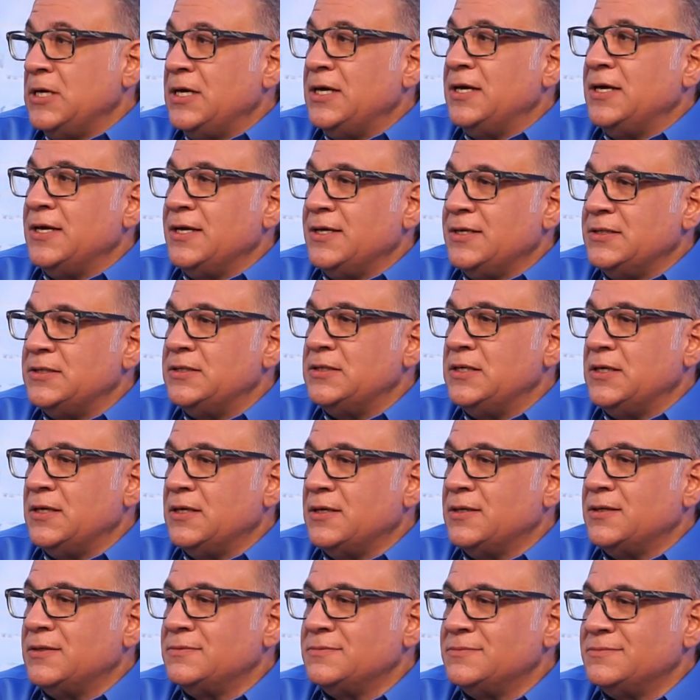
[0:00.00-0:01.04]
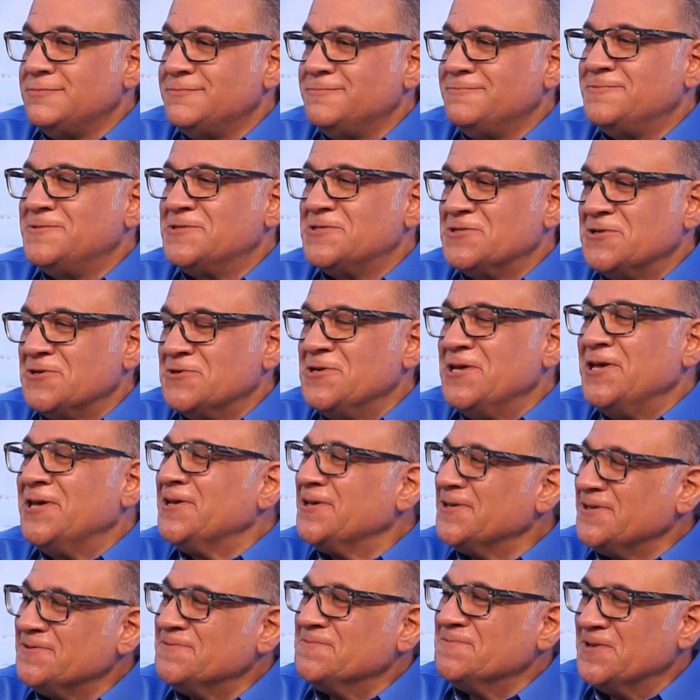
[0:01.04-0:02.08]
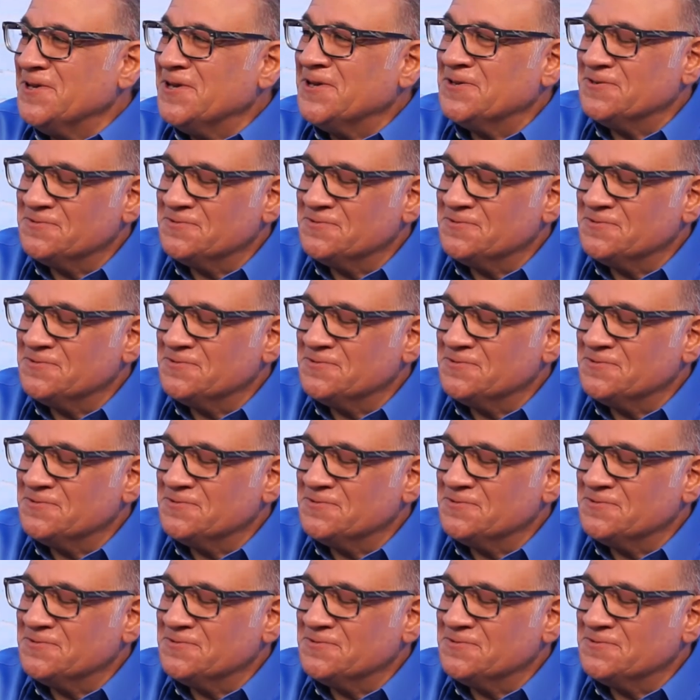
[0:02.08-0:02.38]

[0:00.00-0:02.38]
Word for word: Yes. And uh, so, yeah, yeah.